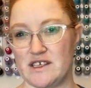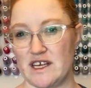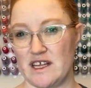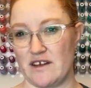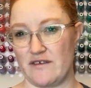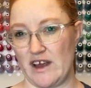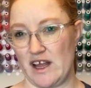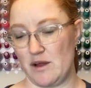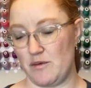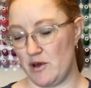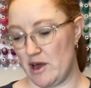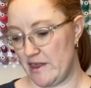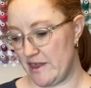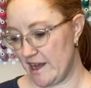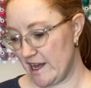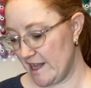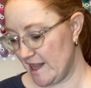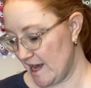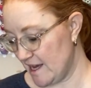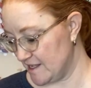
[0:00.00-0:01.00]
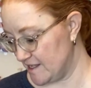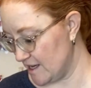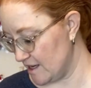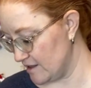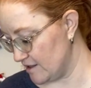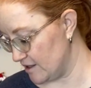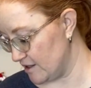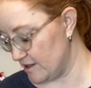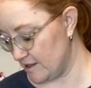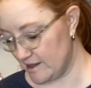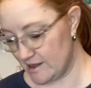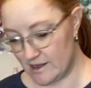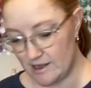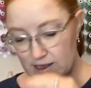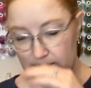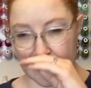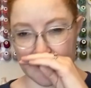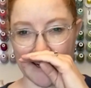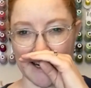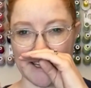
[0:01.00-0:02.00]
still available. I think I last time
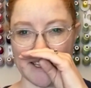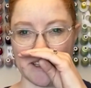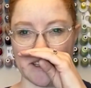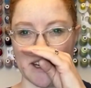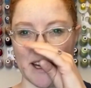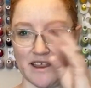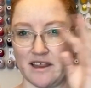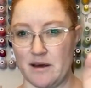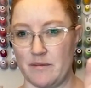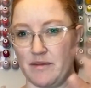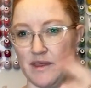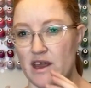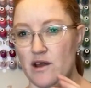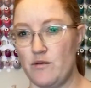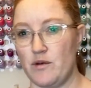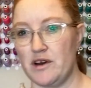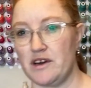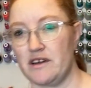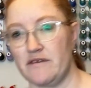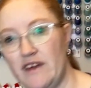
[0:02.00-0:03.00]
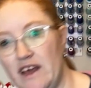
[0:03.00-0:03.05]
tried to look at them, they weren't